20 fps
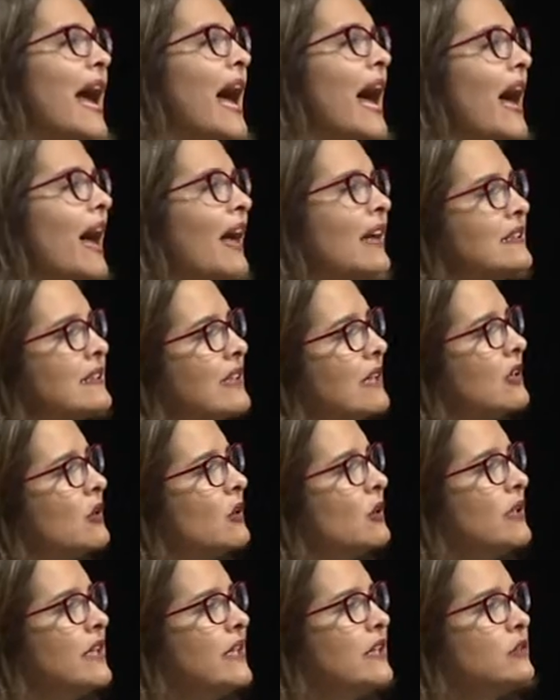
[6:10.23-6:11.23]
And
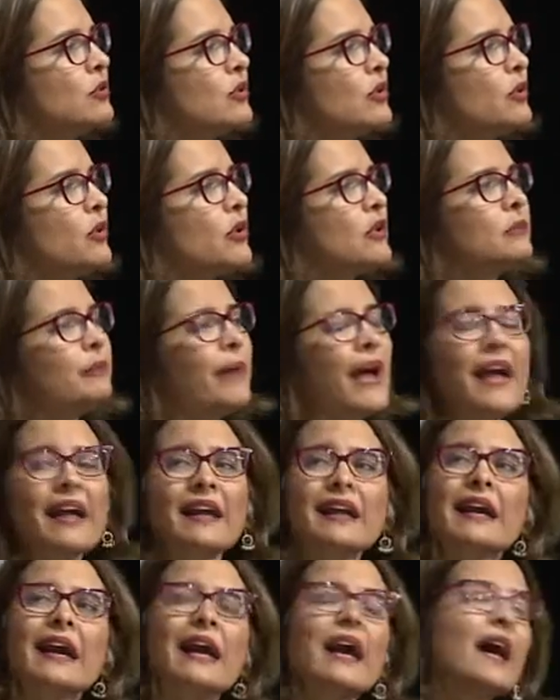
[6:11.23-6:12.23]
according to the World
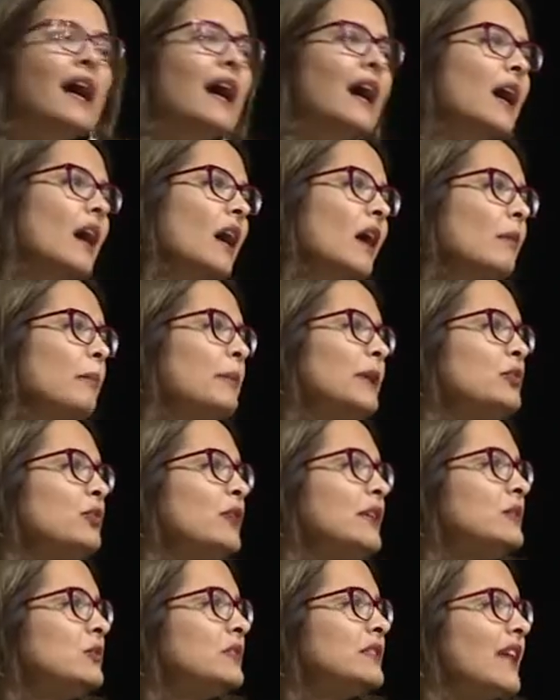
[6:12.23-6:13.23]
Bank,
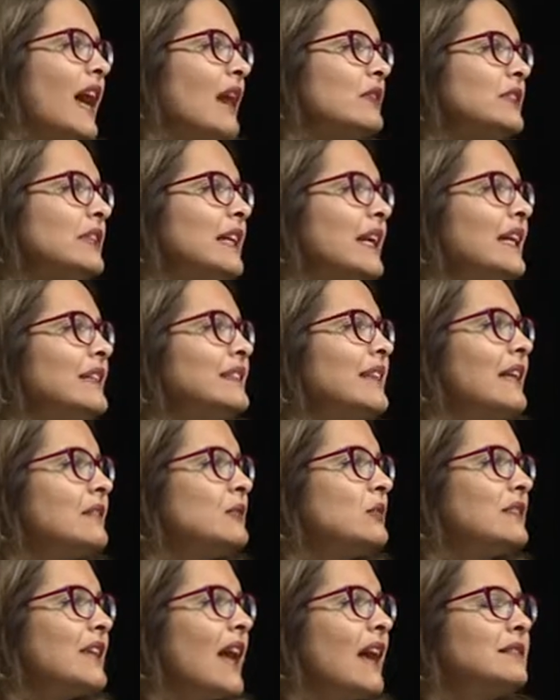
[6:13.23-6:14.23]
between 2008 and
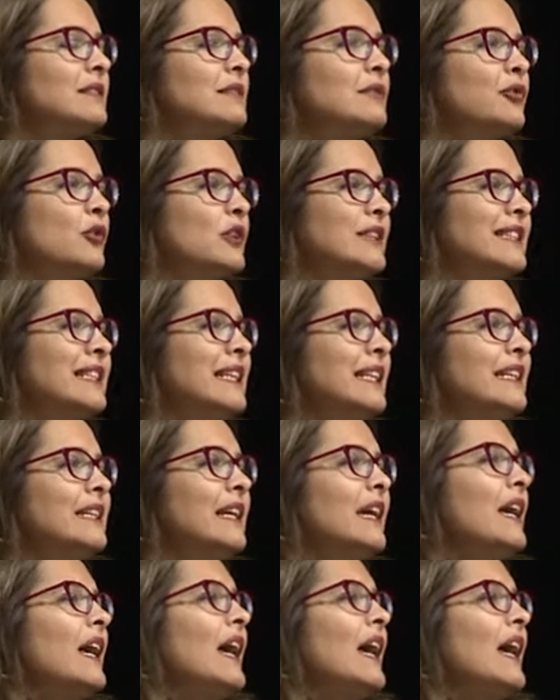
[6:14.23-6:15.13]
2014,